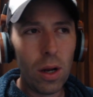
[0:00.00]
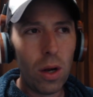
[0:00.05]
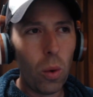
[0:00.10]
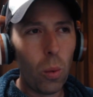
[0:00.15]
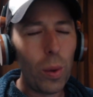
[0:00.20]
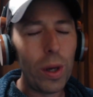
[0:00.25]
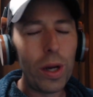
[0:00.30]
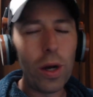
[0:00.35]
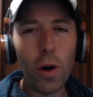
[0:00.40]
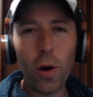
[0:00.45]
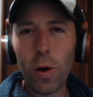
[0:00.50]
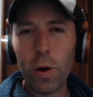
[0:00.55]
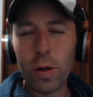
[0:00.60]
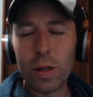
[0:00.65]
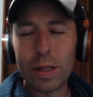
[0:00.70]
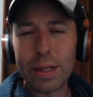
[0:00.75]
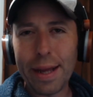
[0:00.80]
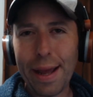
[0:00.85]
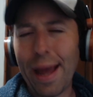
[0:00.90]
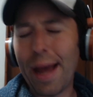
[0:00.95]
we
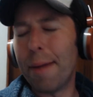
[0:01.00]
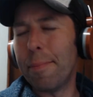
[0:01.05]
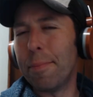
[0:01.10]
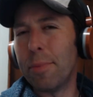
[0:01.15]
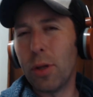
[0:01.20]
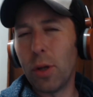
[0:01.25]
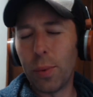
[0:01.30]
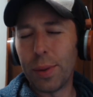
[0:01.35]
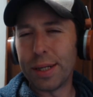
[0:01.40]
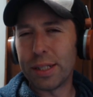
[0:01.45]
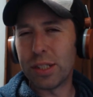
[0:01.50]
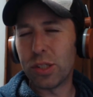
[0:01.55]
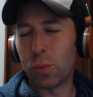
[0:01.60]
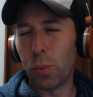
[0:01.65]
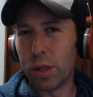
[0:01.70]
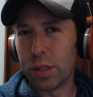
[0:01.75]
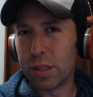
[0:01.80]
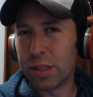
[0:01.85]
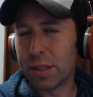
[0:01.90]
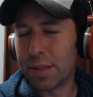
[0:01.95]
heard Cam Lewis
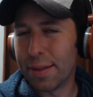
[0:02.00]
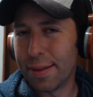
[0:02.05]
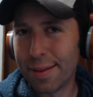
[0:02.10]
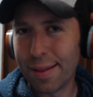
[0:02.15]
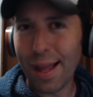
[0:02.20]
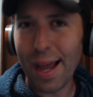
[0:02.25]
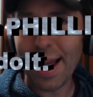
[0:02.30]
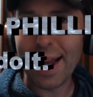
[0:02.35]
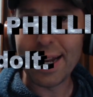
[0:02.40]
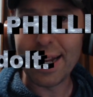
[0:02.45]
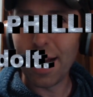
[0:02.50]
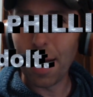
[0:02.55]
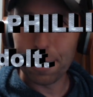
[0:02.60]
was lighting up